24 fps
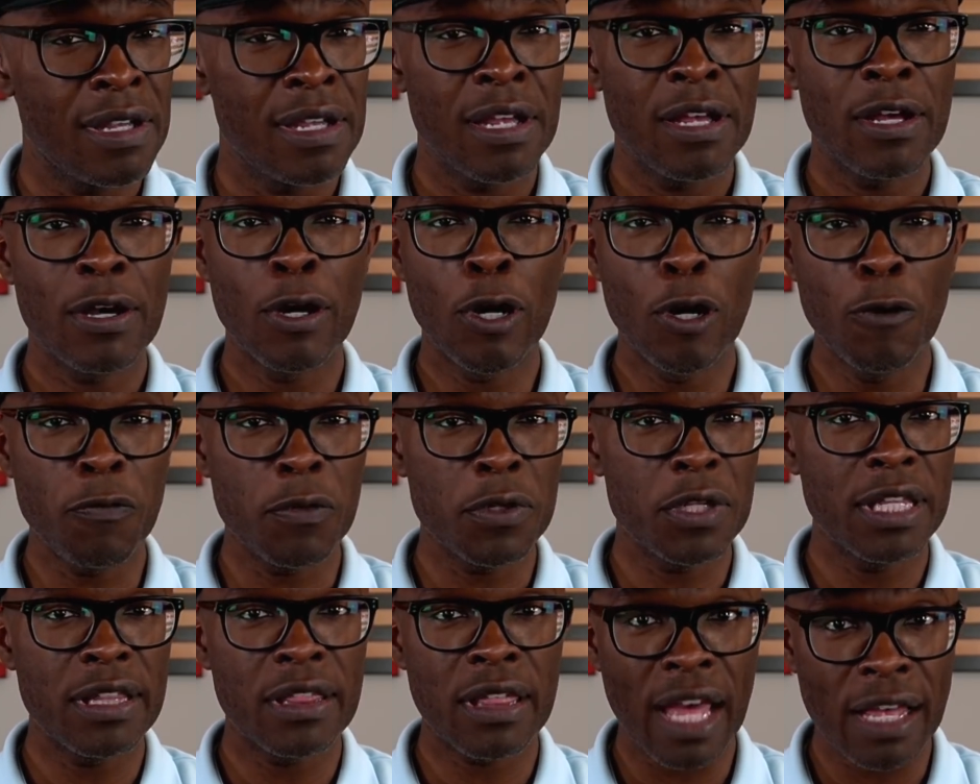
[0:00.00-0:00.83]

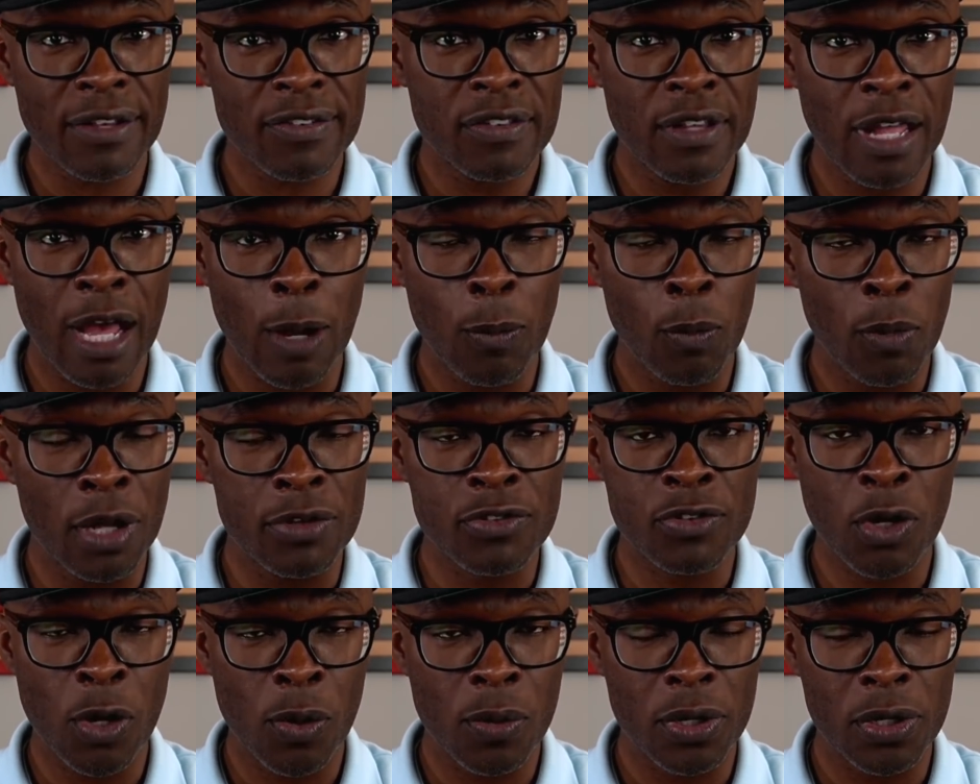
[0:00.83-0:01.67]
Hopefully that's not what's
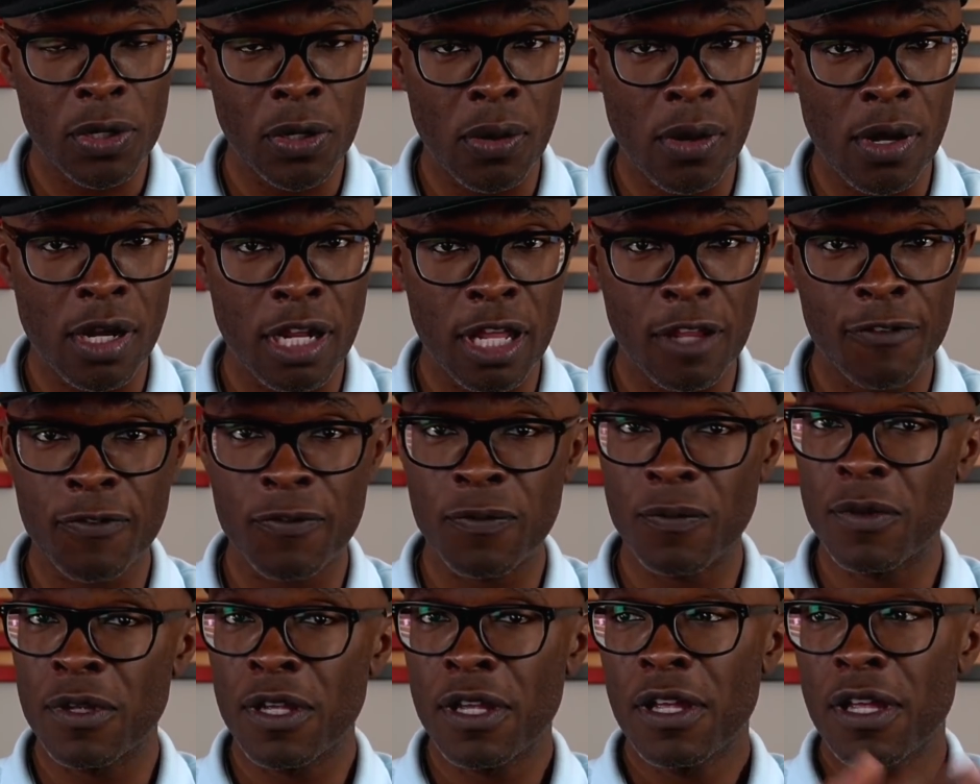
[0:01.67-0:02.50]
going on. If
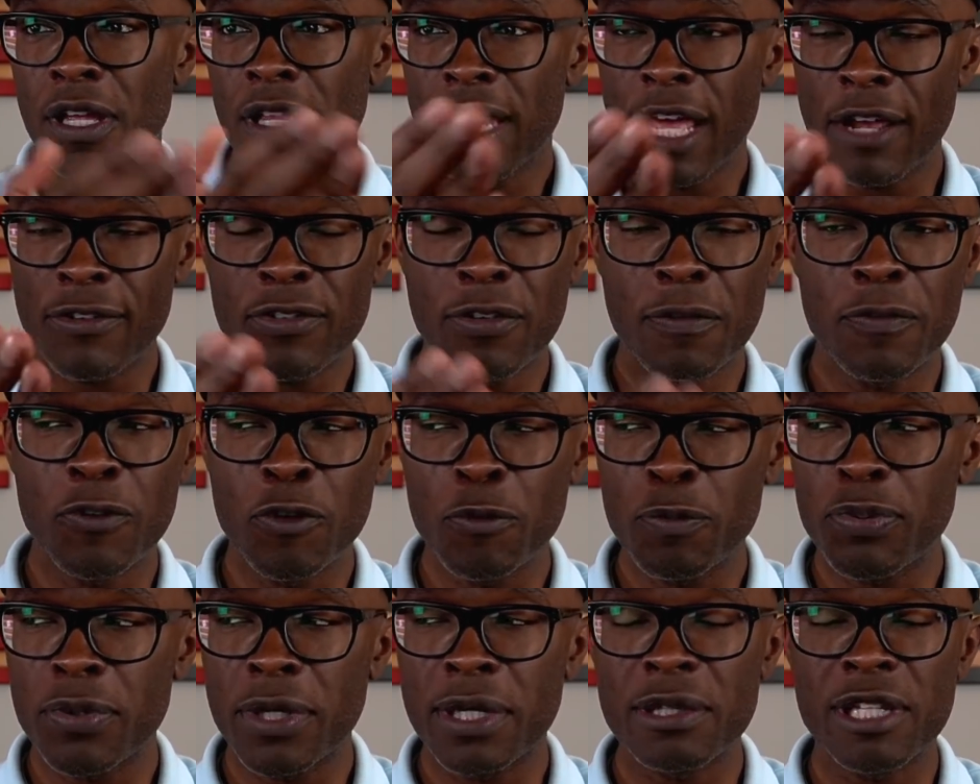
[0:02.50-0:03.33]
that's your
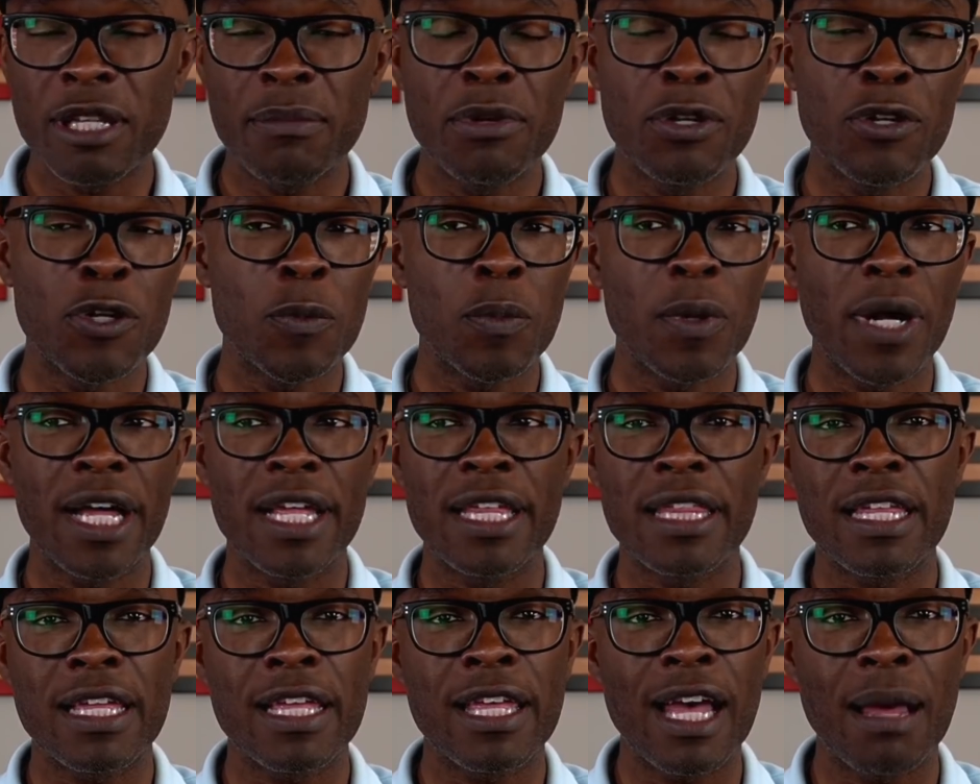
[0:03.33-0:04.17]
viewpoint, let me know why in
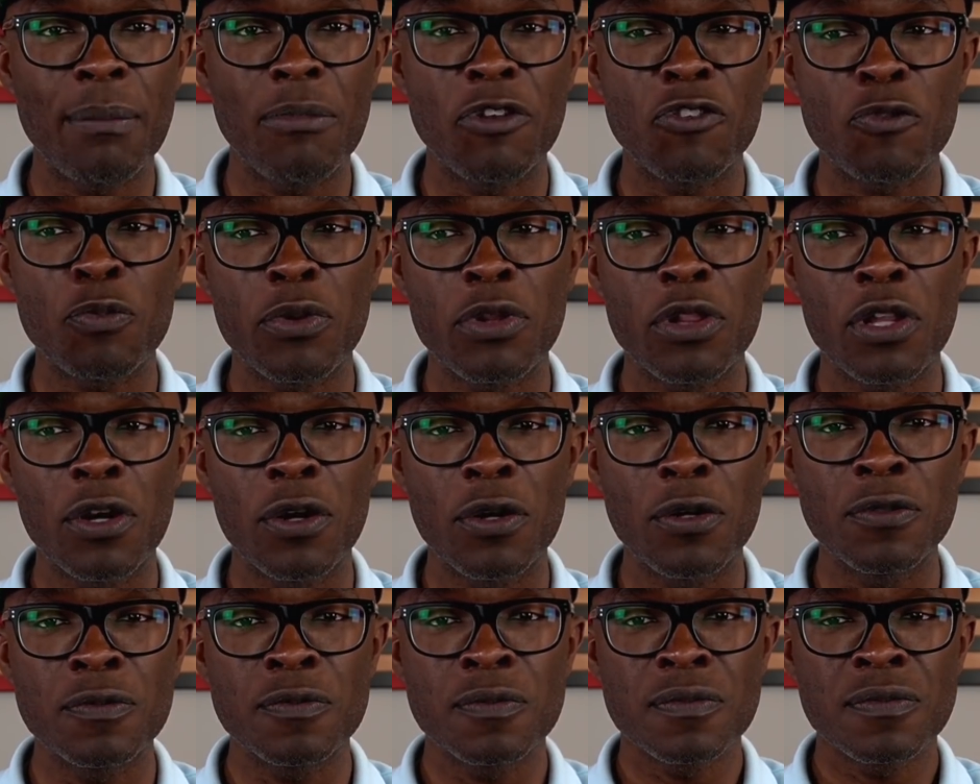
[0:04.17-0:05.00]
the comments
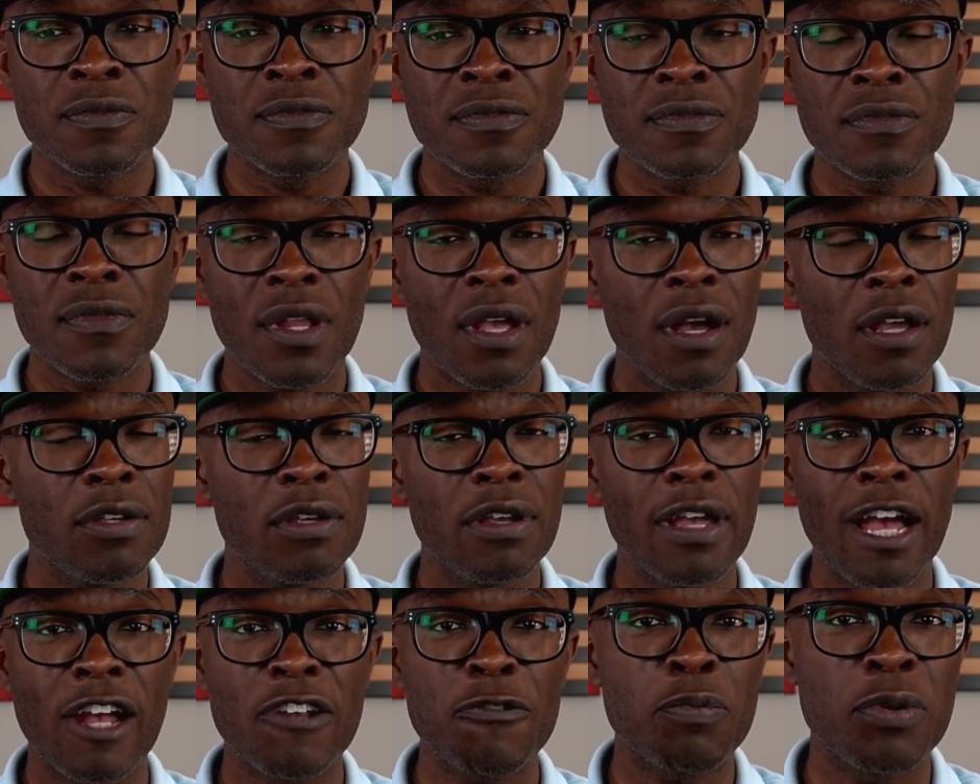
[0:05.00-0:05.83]
below. You
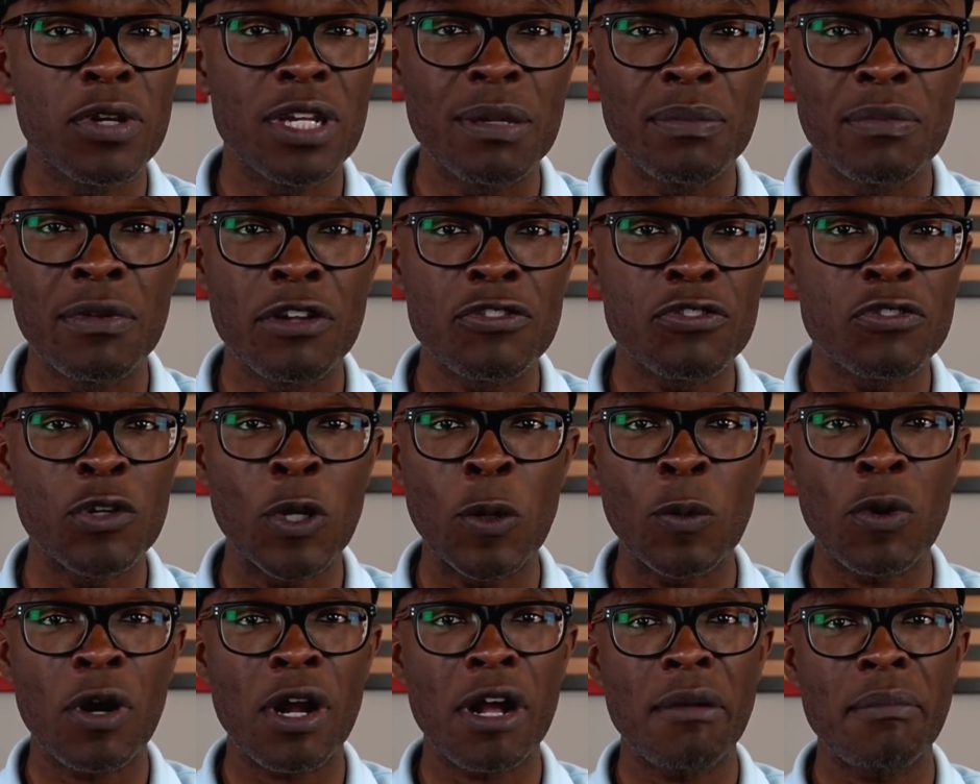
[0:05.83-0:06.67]
guys pretty much know
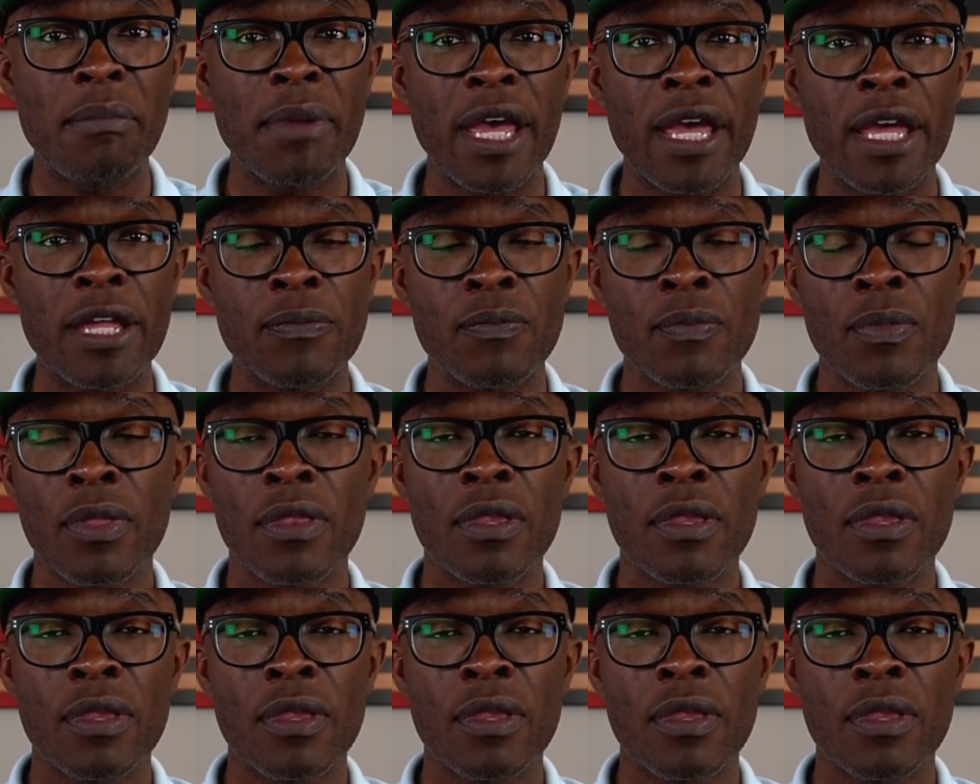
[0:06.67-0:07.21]
where I'm at.